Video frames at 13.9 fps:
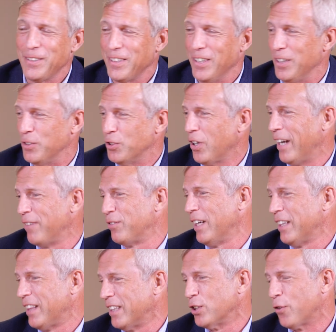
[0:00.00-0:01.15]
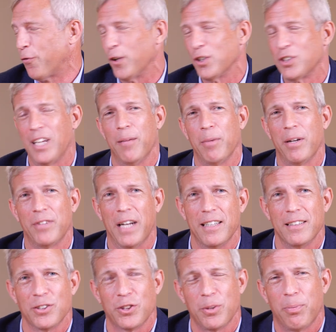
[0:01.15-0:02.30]
Good. So I, I think this is the first time I've
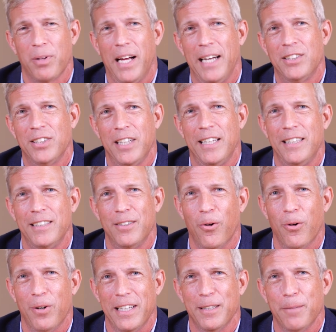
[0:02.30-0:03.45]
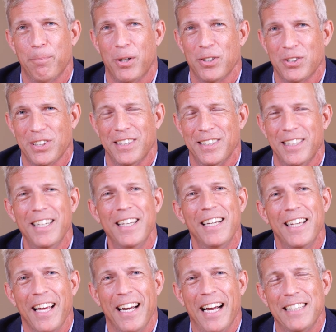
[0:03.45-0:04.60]
gotten a supply chain oriented person,
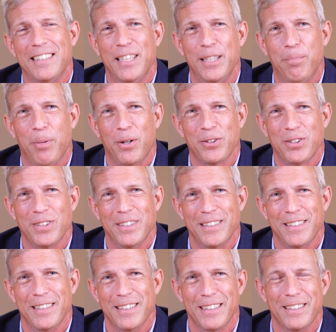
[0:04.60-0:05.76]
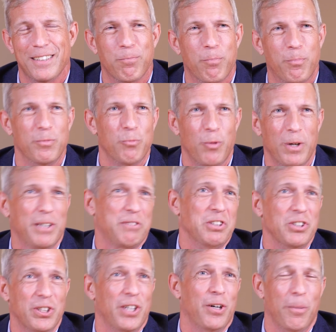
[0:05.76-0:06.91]
an I T person, and a what I
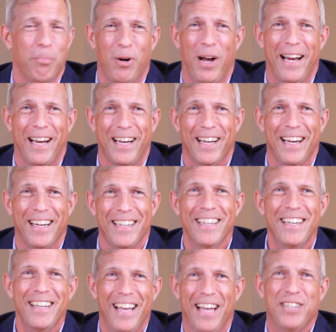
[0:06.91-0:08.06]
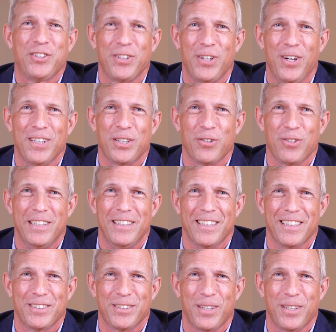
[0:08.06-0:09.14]
consider a product guy actually all agreeing on